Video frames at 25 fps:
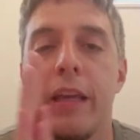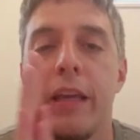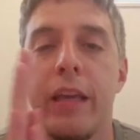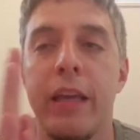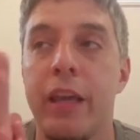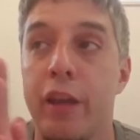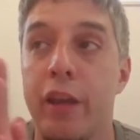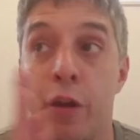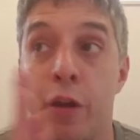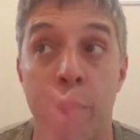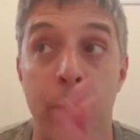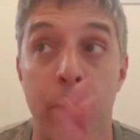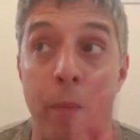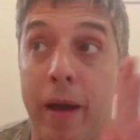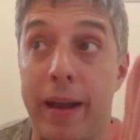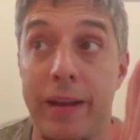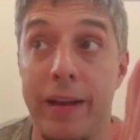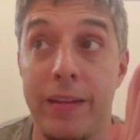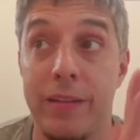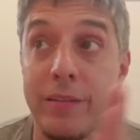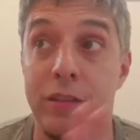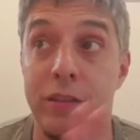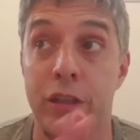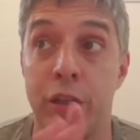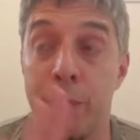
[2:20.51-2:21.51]
You
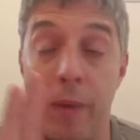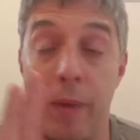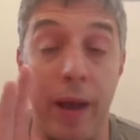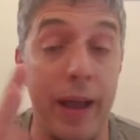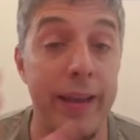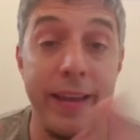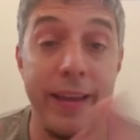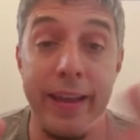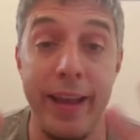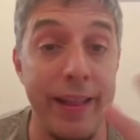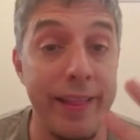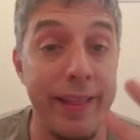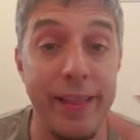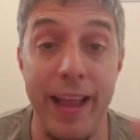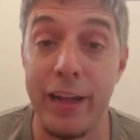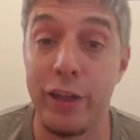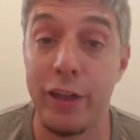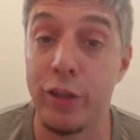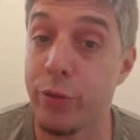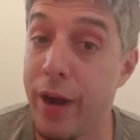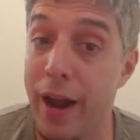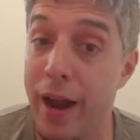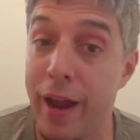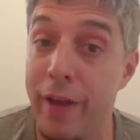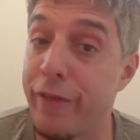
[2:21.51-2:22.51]
might get
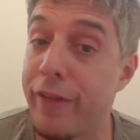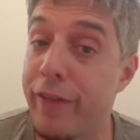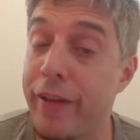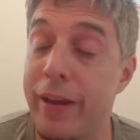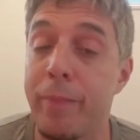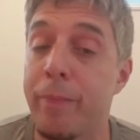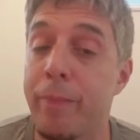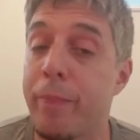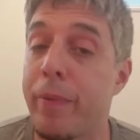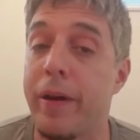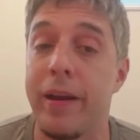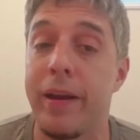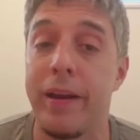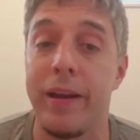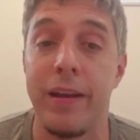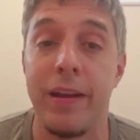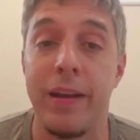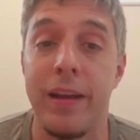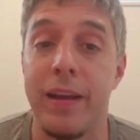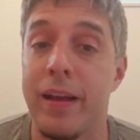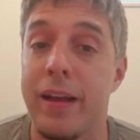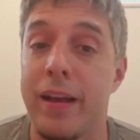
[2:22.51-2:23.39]
that traffic, but